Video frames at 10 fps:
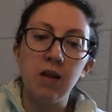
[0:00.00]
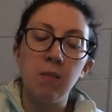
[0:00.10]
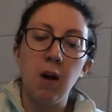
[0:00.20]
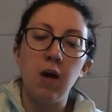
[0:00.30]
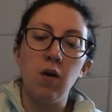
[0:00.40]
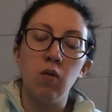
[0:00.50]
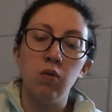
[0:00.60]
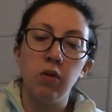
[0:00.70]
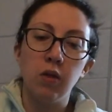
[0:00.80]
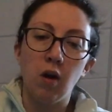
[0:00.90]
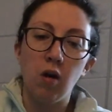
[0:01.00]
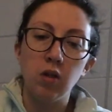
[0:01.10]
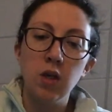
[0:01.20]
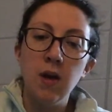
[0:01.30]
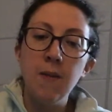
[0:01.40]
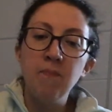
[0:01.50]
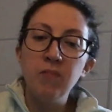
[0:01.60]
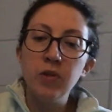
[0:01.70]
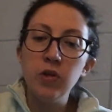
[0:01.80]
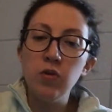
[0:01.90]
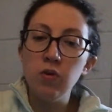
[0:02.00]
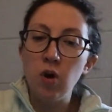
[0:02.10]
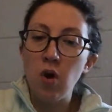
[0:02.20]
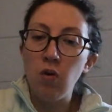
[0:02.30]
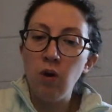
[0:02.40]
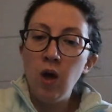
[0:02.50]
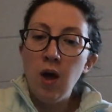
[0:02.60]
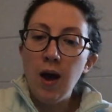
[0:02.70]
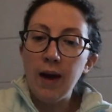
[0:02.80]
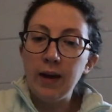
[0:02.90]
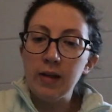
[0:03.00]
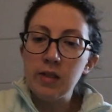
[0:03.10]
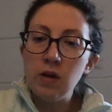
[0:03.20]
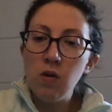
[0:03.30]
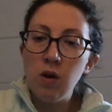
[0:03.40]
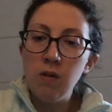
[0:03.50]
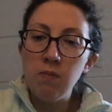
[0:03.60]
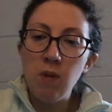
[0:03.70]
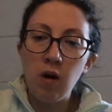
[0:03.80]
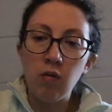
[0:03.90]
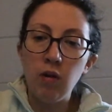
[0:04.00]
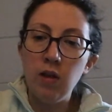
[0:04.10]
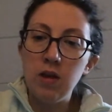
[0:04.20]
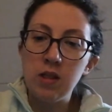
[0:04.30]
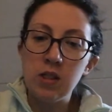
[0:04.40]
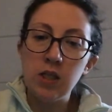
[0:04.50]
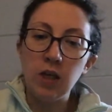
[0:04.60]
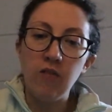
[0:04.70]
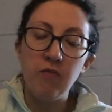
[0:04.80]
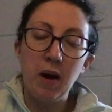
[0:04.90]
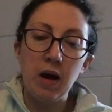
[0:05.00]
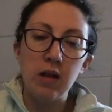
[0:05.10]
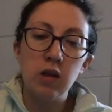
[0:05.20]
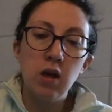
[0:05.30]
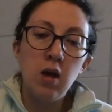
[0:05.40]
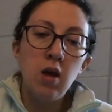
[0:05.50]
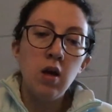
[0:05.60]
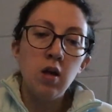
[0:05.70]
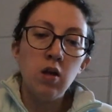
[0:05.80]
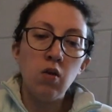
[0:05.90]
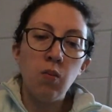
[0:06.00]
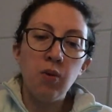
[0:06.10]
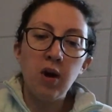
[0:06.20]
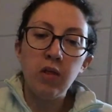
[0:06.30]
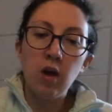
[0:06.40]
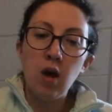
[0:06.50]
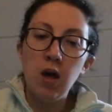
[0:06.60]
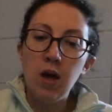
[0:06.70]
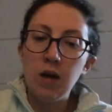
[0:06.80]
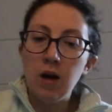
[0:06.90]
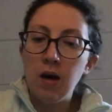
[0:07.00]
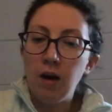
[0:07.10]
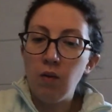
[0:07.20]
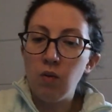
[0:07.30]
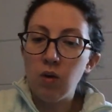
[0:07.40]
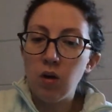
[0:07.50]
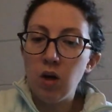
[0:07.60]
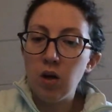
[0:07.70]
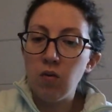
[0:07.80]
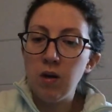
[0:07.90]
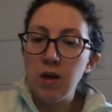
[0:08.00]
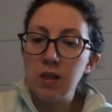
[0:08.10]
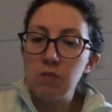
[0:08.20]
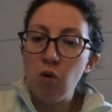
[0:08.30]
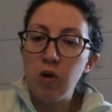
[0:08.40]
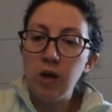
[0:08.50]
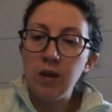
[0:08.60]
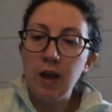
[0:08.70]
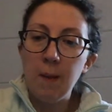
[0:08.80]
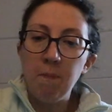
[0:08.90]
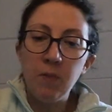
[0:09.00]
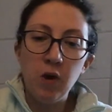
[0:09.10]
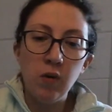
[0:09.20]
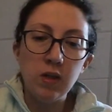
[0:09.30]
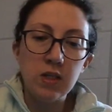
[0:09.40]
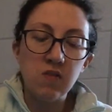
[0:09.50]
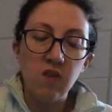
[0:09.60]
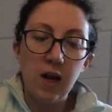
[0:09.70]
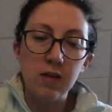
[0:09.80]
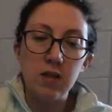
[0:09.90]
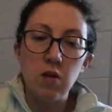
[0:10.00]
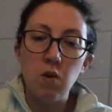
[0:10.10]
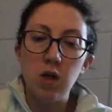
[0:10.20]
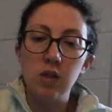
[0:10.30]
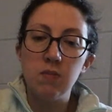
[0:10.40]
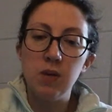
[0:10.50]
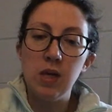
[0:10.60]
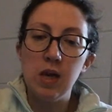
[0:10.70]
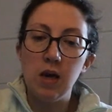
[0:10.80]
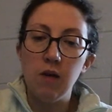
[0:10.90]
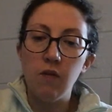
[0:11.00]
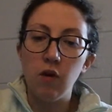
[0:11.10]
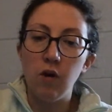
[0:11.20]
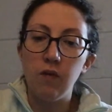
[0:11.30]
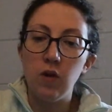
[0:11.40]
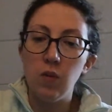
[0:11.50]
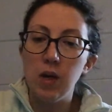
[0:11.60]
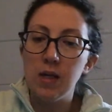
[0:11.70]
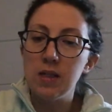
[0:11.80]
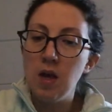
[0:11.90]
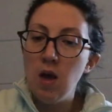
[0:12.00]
my own thought. Do you know, I get so immoderately sick of Bath. Your brother and I were agreeing this morning that, though it is vastly well to be here for a few weeks,